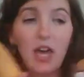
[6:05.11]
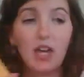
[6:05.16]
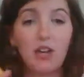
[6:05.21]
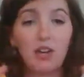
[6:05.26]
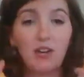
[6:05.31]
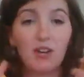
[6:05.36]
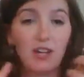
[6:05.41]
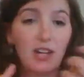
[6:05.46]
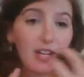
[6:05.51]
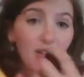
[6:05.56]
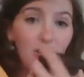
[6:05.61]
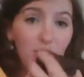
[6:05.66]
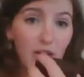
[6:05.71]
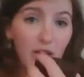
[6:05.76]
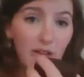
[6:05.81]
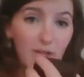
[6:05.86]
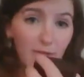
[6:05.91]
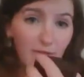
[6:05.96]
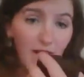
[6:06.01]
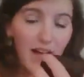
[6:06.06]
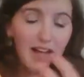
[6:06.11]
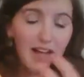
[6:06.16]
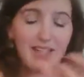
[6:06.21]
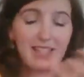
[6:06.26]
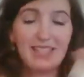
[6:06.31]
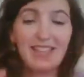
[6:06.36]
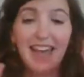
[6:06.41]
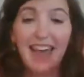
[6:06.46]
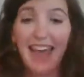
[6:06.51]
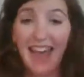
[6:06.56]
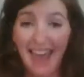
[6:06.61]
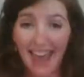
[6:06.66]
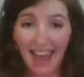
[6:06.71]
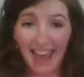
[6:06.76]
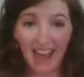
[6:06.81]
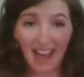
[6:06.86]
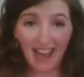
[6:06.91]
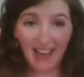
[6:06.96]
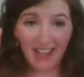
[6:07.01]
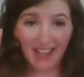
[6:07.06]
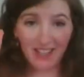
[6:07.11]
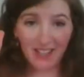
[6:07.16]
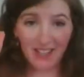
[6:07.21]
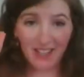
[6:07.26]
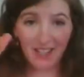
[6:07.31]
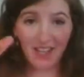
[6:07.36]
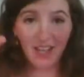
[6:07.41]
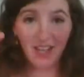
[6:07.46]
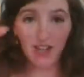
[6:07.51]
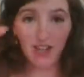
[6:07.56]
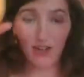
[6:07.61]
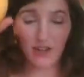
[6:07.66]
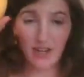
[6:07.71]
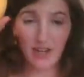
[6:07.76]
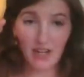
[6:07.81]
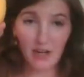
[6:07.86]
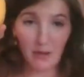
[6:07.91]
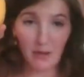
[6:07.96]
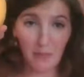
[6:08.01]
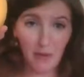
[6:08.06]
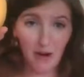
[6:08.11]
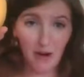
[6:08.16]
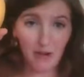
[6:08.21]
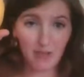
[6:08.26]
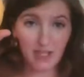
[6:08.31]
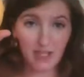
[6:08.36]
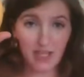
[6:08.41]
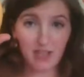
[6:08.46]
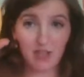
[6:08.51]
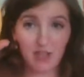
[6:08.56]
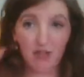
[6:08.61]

You're getting good fats and you're getting your protein.